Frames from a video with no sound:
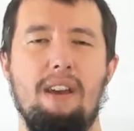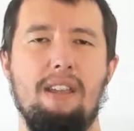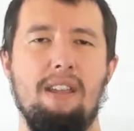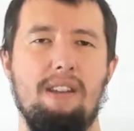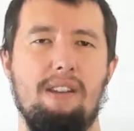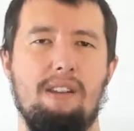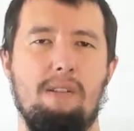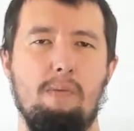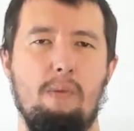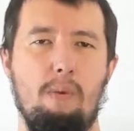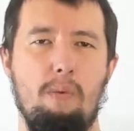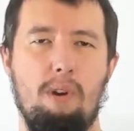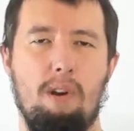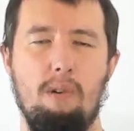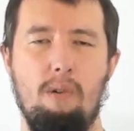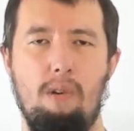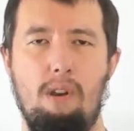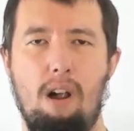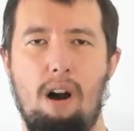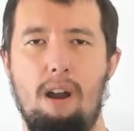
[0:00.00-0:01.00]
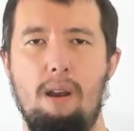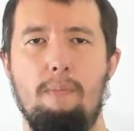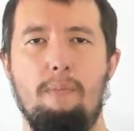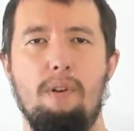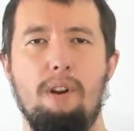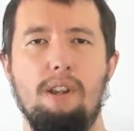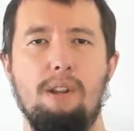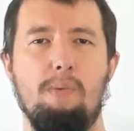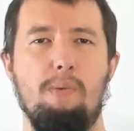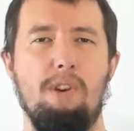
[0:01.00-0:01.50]
There's what we call
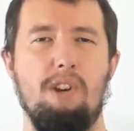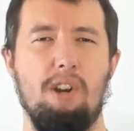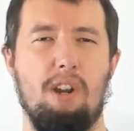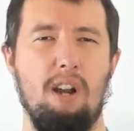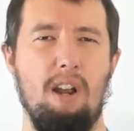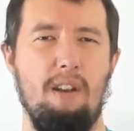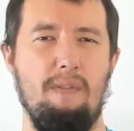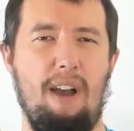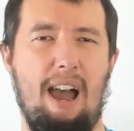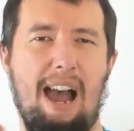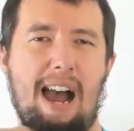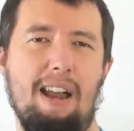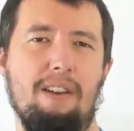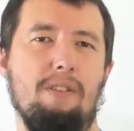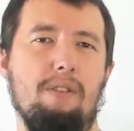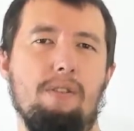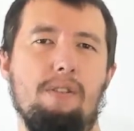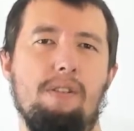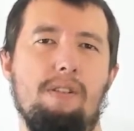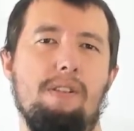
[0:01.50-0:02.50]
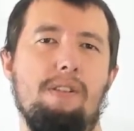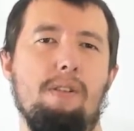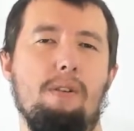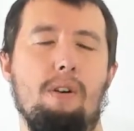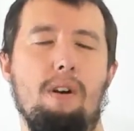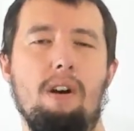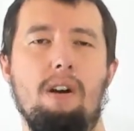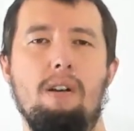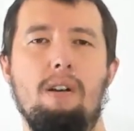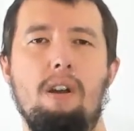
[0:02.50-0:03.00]
libraries, which are kind of add-ons to
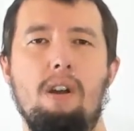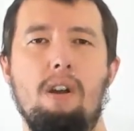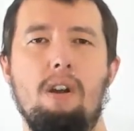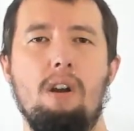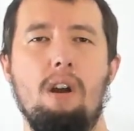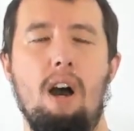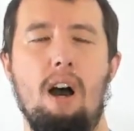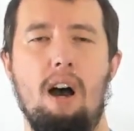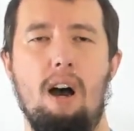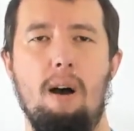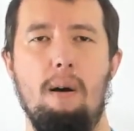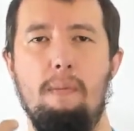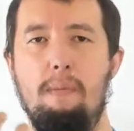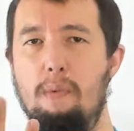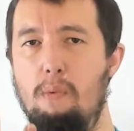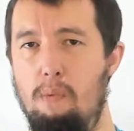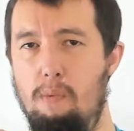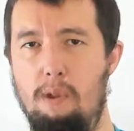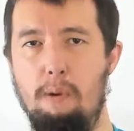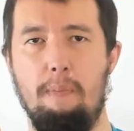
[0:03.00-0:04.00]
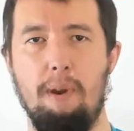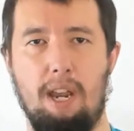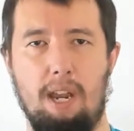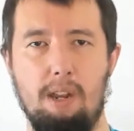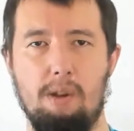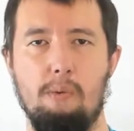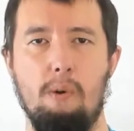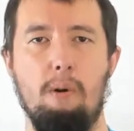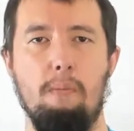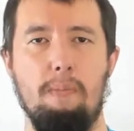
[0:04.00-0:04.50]
it. The
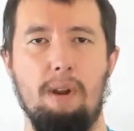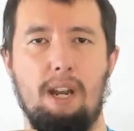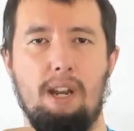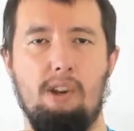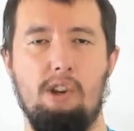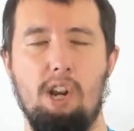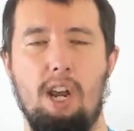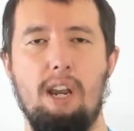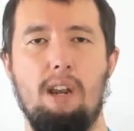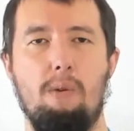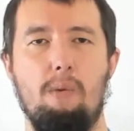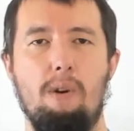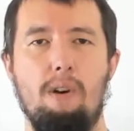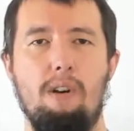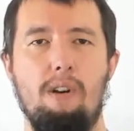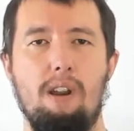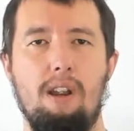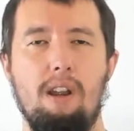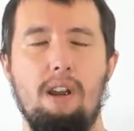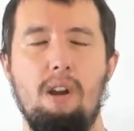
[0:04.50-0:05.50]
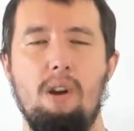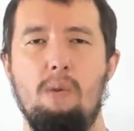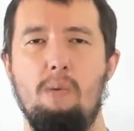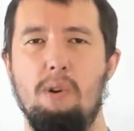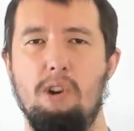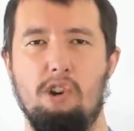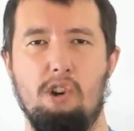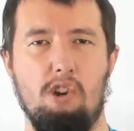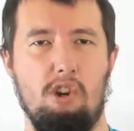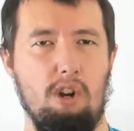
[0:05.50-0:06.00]
biggest one being jQuery,
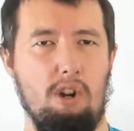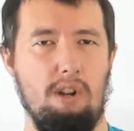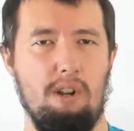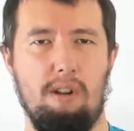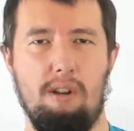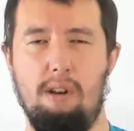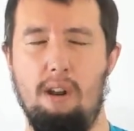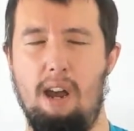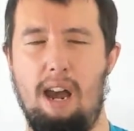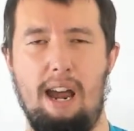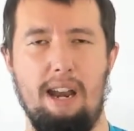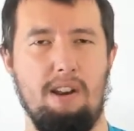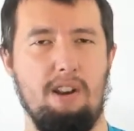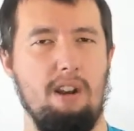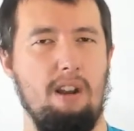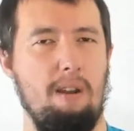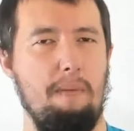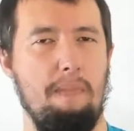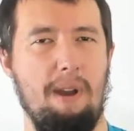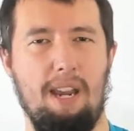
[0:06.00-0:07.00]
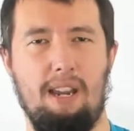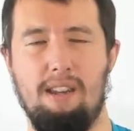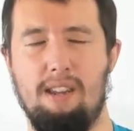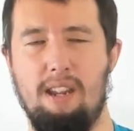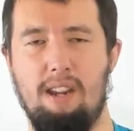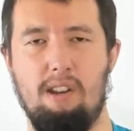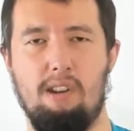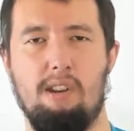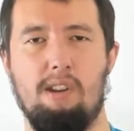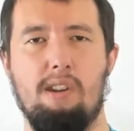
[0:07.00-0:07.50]
which just actually makes
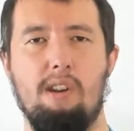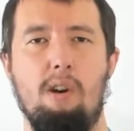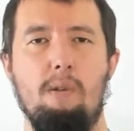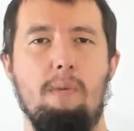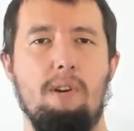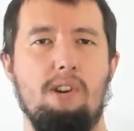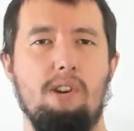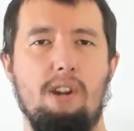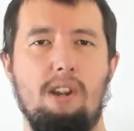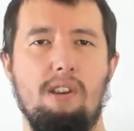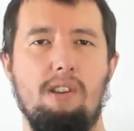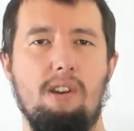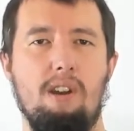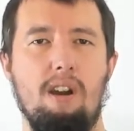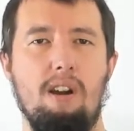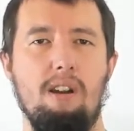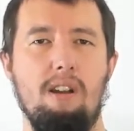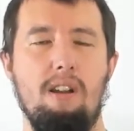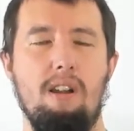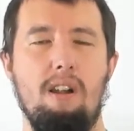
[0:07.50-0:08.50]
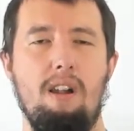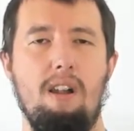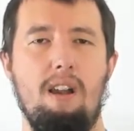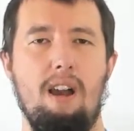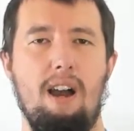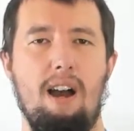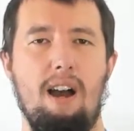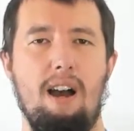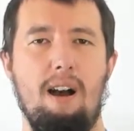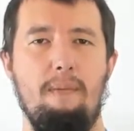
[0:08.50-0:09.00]
things so much easier.
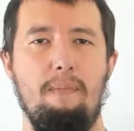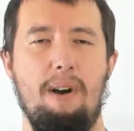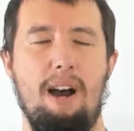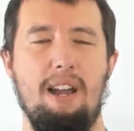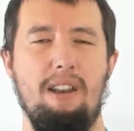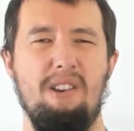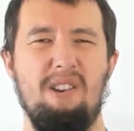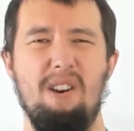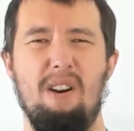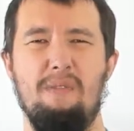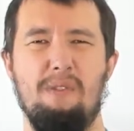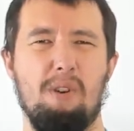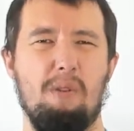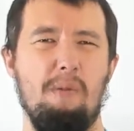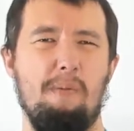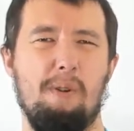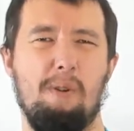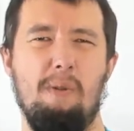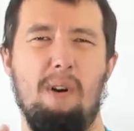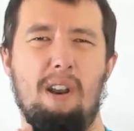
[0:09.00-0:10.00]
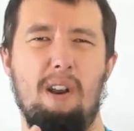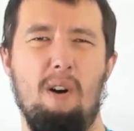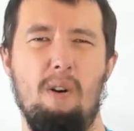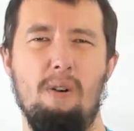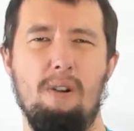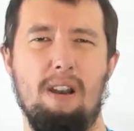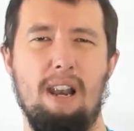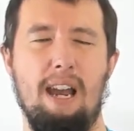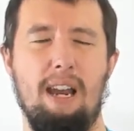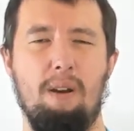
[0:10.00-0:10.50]
And JavaScript's quite an
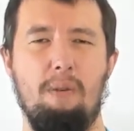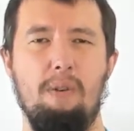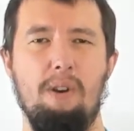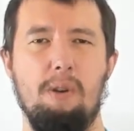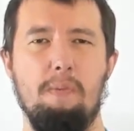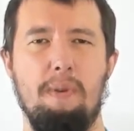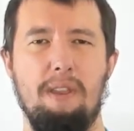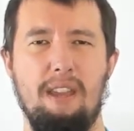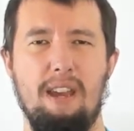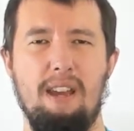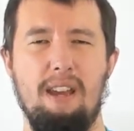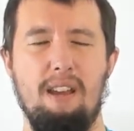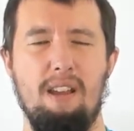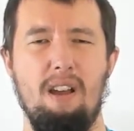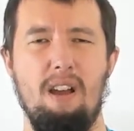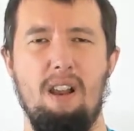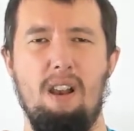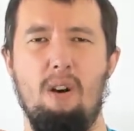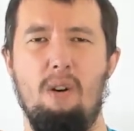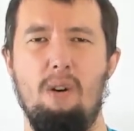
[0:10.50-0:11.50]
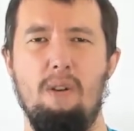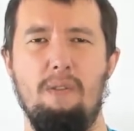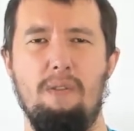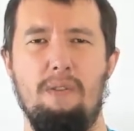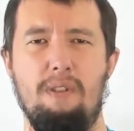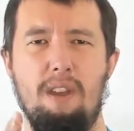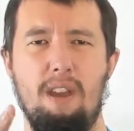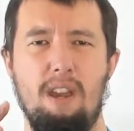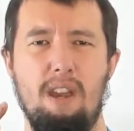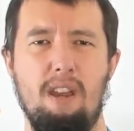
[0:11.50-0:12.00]
old language, but a lot of
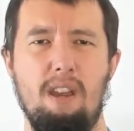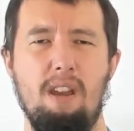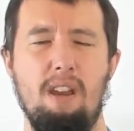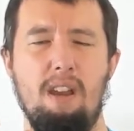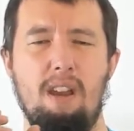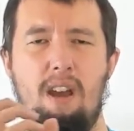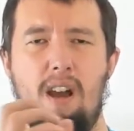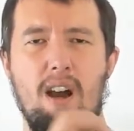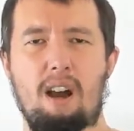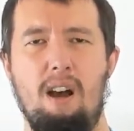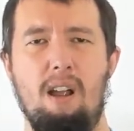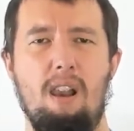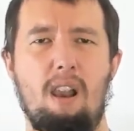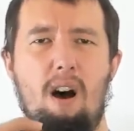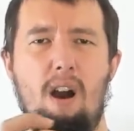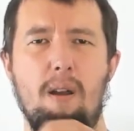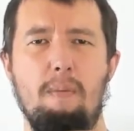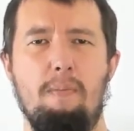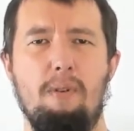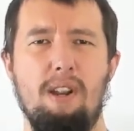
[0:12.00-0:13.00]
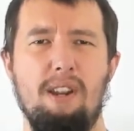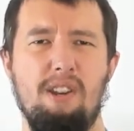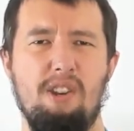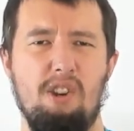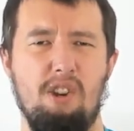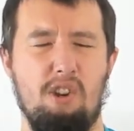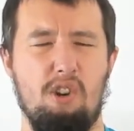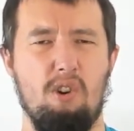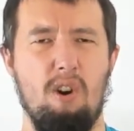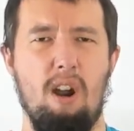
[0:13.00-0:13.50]
the libraries
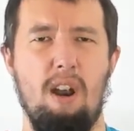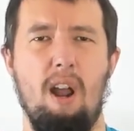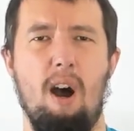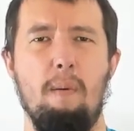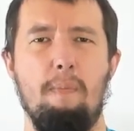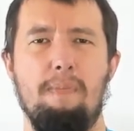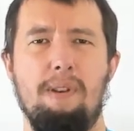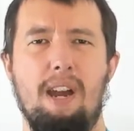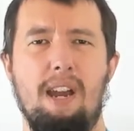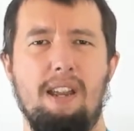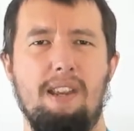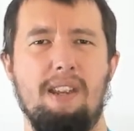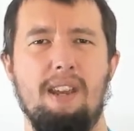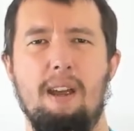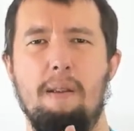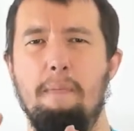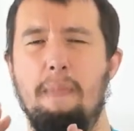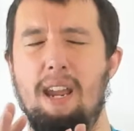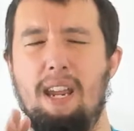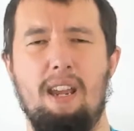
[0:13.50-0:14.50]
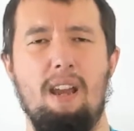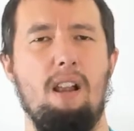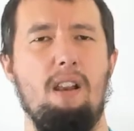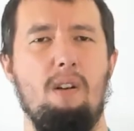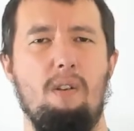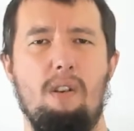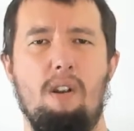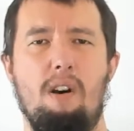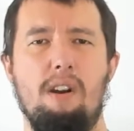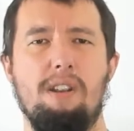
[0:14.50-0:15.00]
just try and update it and make it a
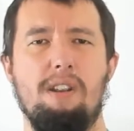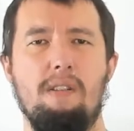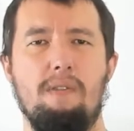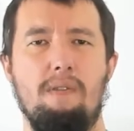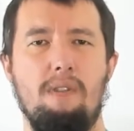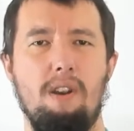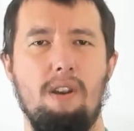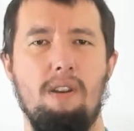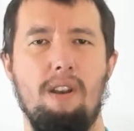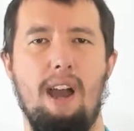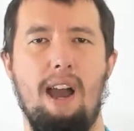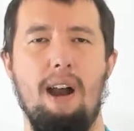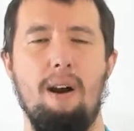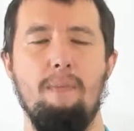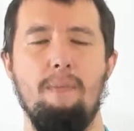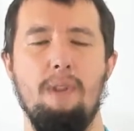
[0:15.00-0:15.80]
lot nicer for you now.